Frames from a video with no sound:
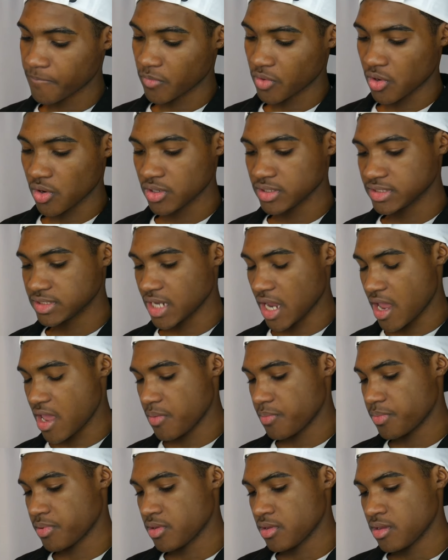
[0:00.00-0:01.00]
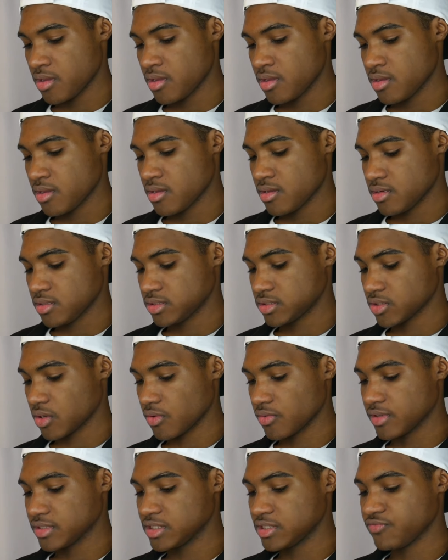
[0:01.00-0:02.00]
go to type,
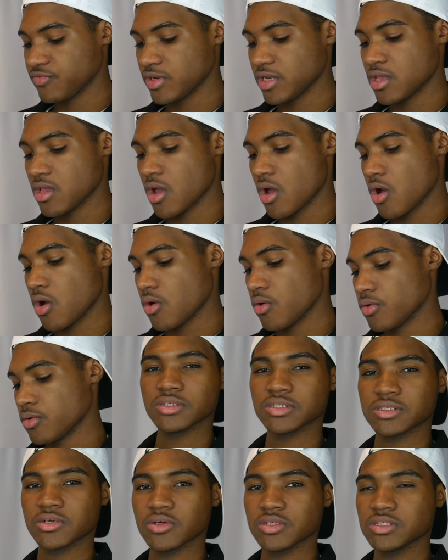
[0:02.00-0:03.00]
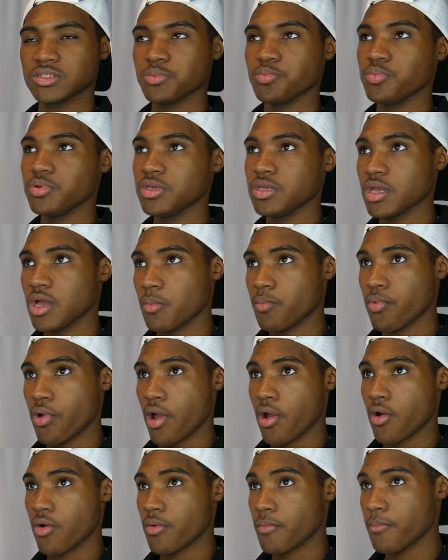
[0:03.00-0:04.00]
so this video is going to be
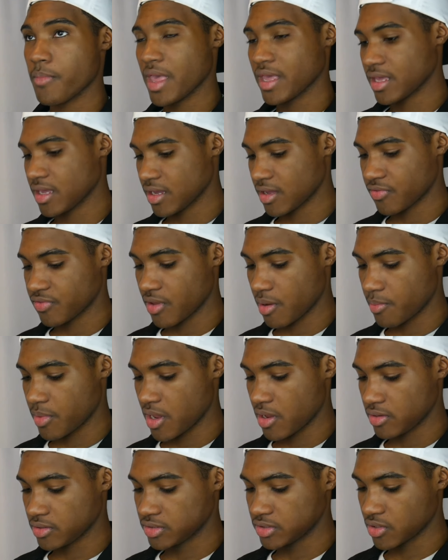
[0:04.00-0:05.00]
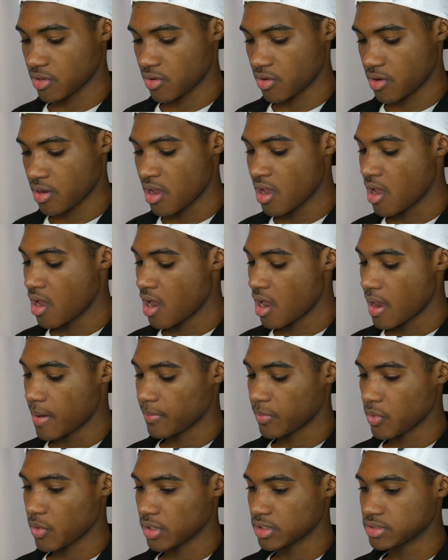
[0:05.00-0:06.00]
about making a thumbnail. So
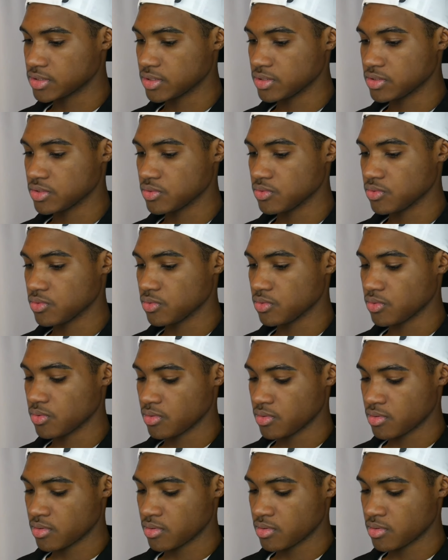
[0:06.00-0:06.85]
I'm going to do